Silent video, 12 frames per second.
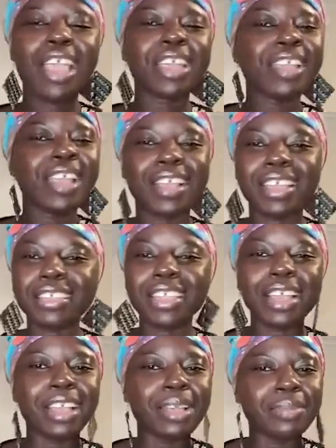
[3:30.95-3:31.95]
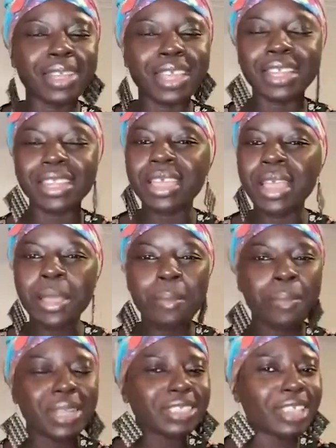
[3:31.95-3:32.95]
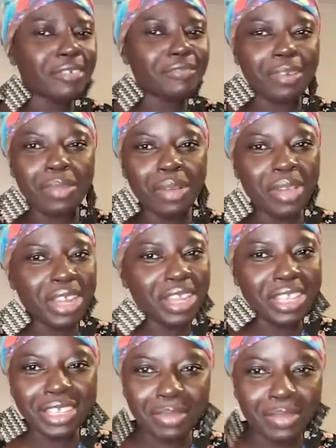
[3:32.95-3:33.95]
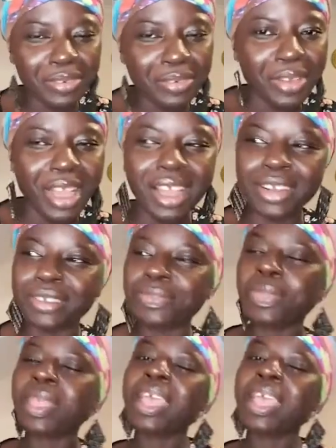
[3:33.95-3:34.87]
Eddie, I can a time for my wedding in a while.